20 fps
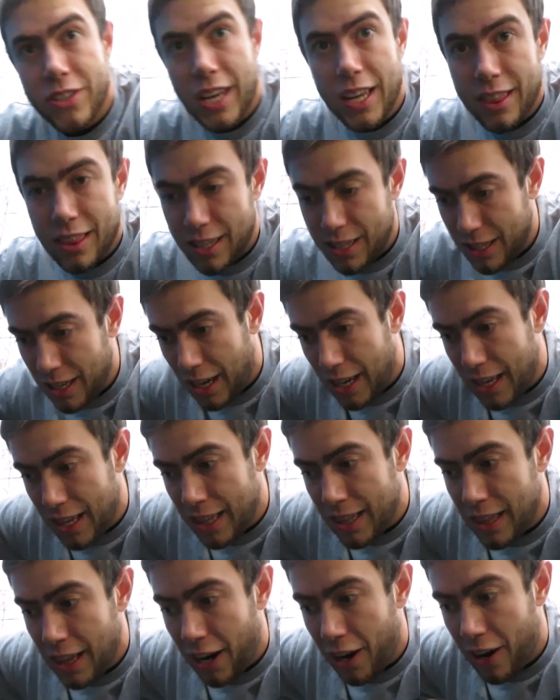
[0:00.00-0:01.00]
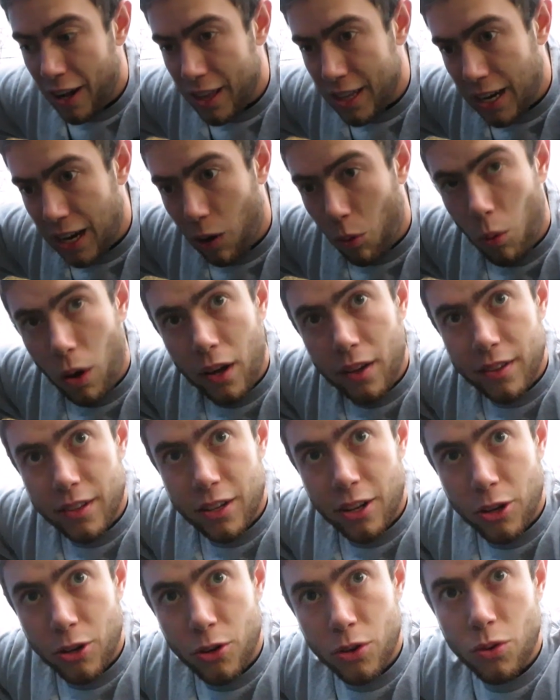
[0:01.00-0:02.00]
get the nut in there, and then I welded
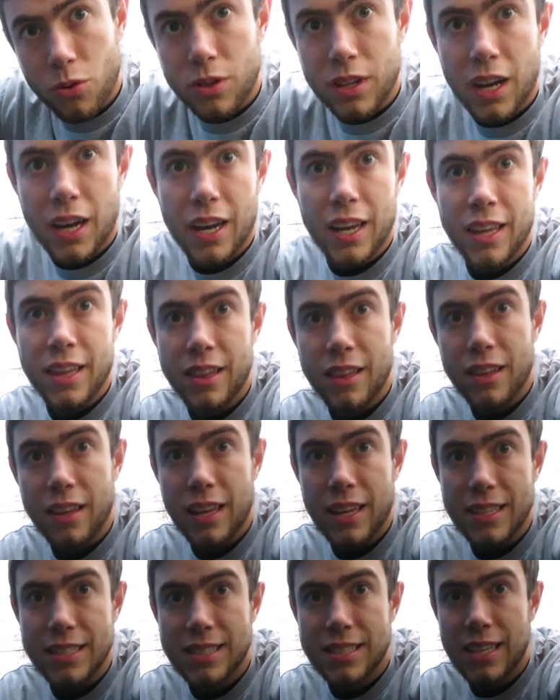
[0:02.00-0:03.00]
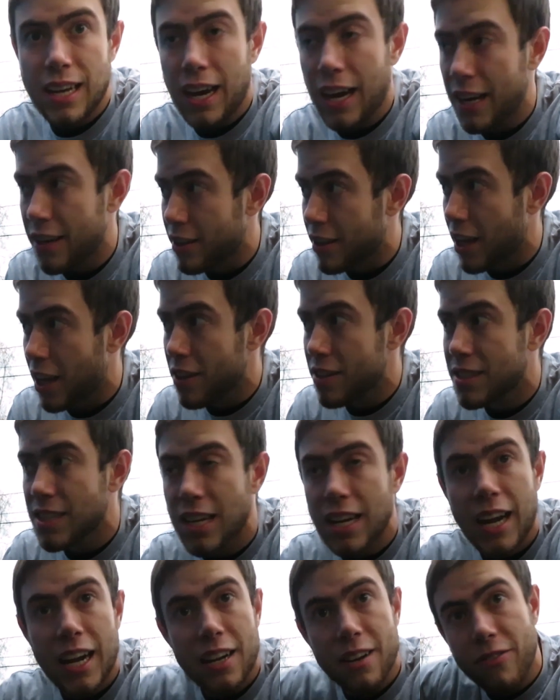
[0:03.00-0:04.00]
a new nut inside, and the other
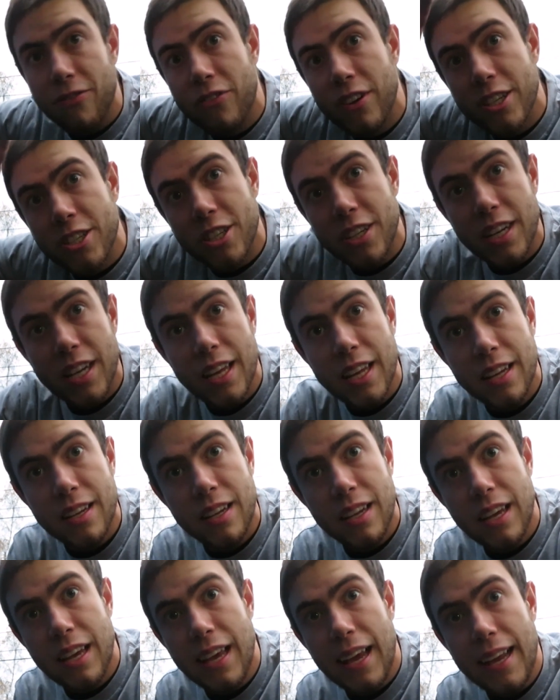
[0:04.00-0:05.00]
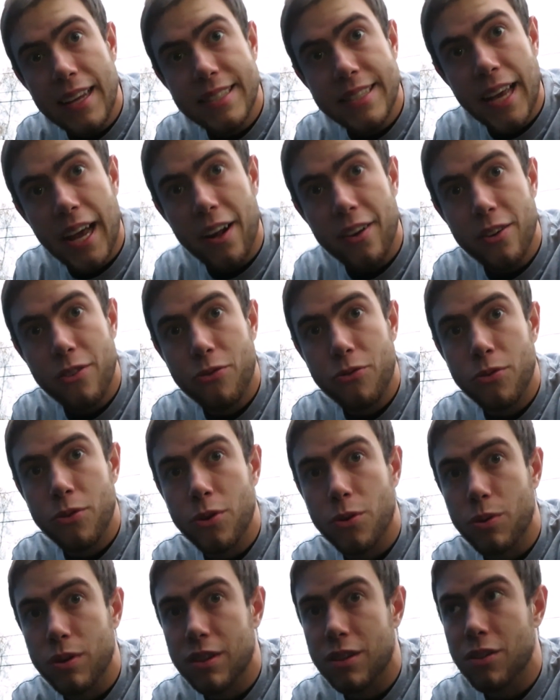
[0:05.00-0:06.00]
side I had to fish it in down and
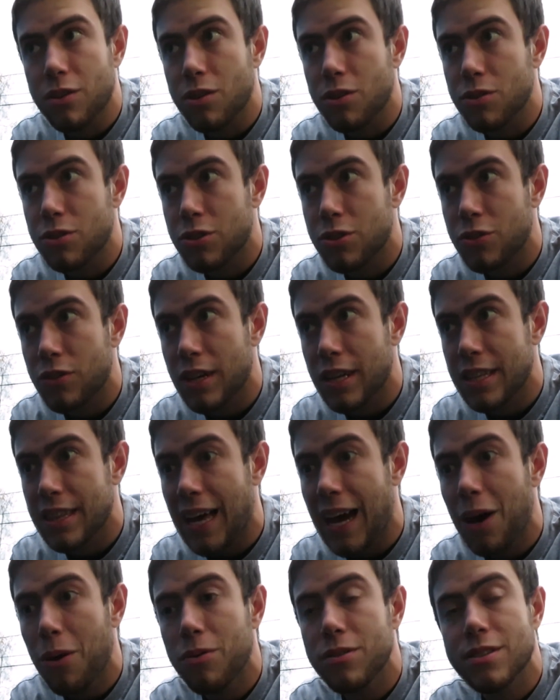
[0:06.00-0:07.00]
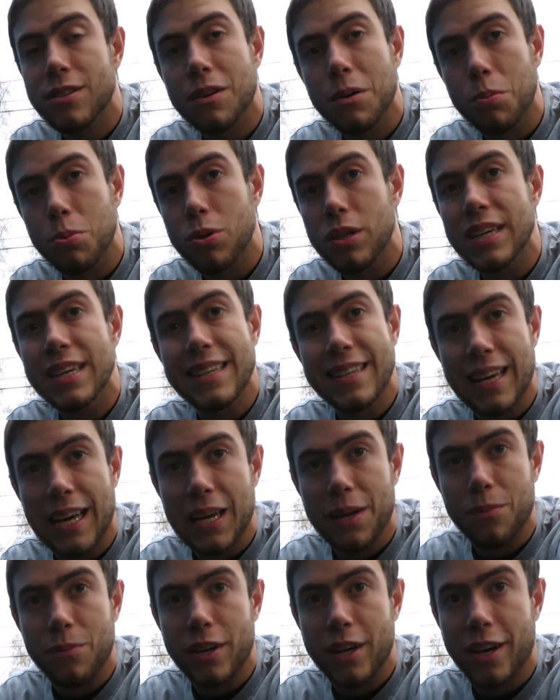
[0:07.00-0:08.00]
through with the little string. That was a complete
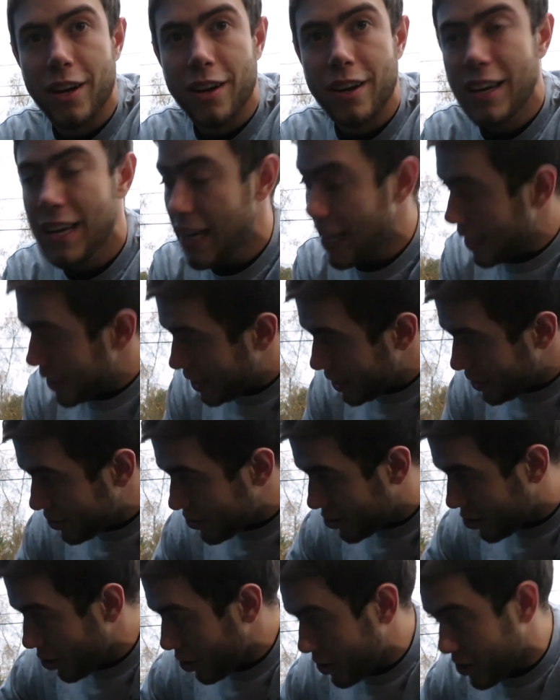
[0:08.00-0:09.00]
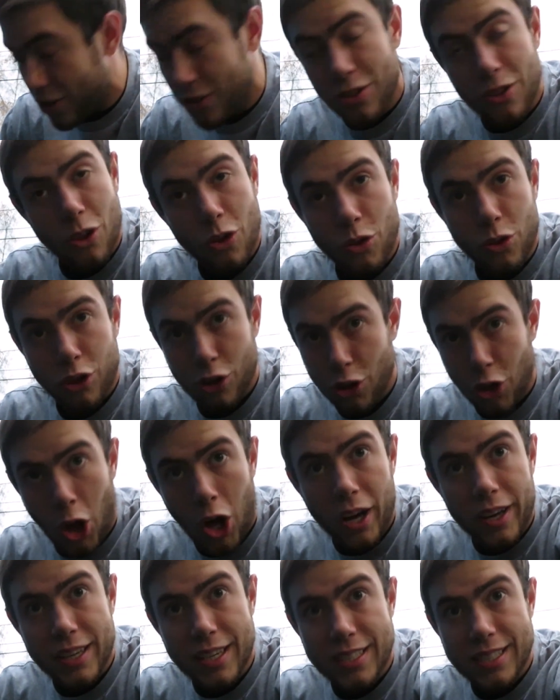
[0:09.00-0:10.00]
nightmare. This took the
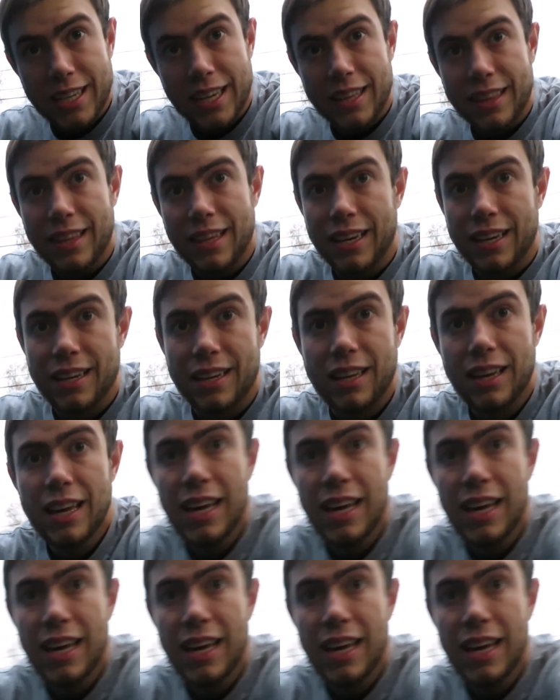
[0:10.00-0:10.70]
longest, I think,